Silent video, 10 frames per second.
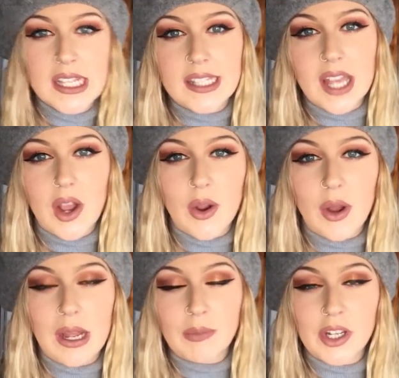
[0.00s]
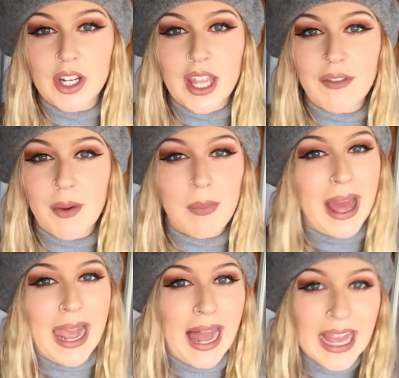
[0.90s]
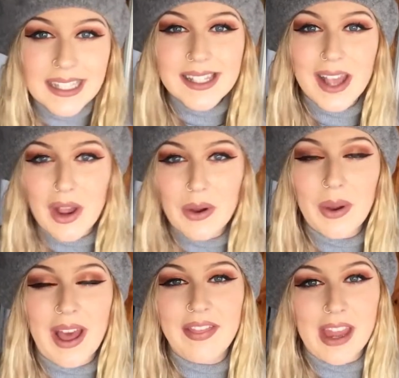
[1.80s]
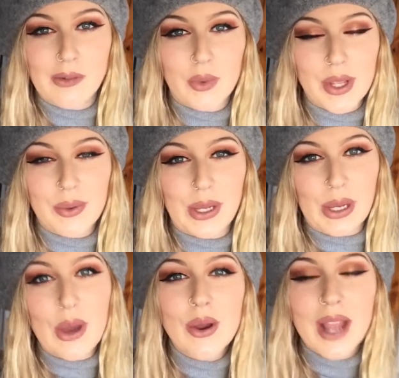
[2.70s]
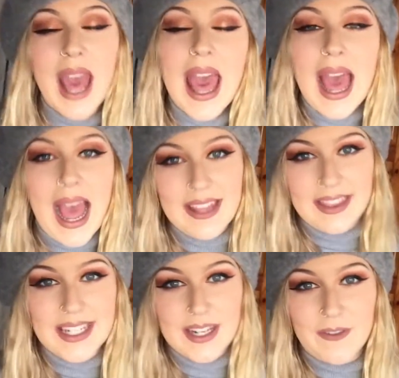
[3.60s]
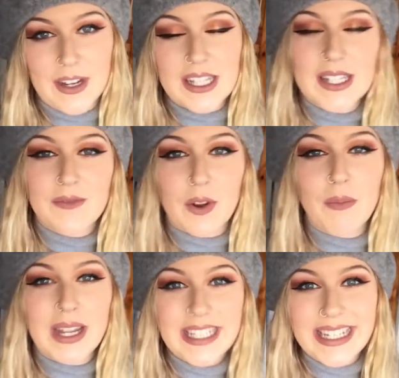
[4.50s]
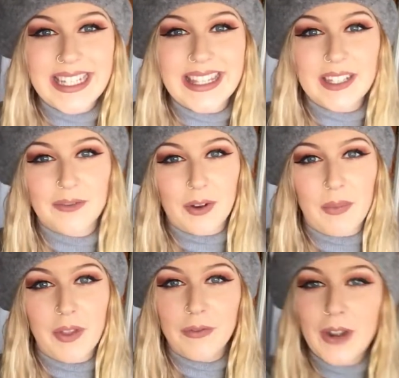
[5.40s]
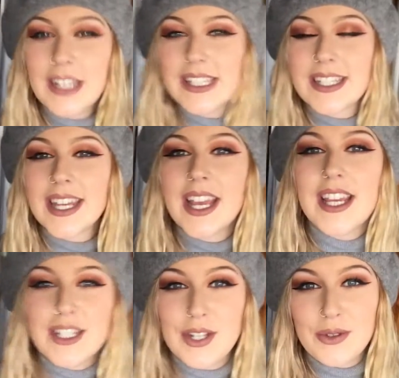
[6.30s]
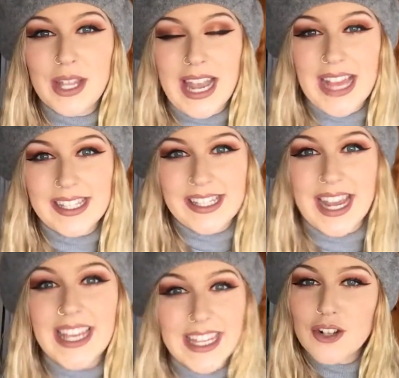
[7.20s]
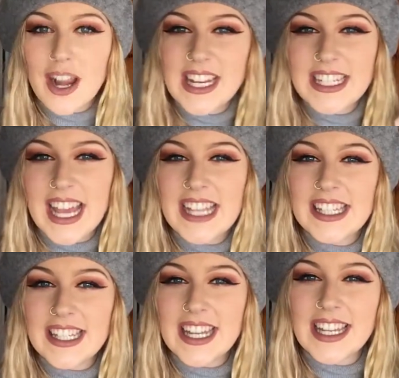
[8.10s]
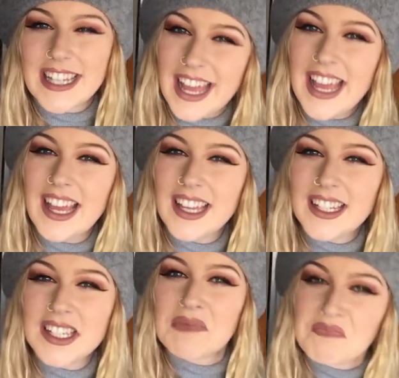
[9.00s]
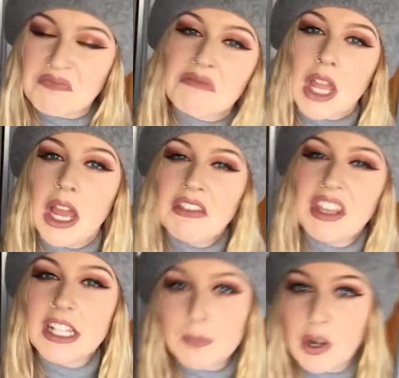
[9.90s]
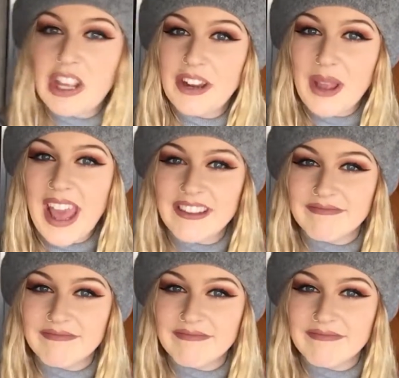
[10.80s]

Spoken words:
So I'm going to give it my last go and then we will look at the difference from my teeth from the first to the last day. Tried and tested, and I think it's pretty okay.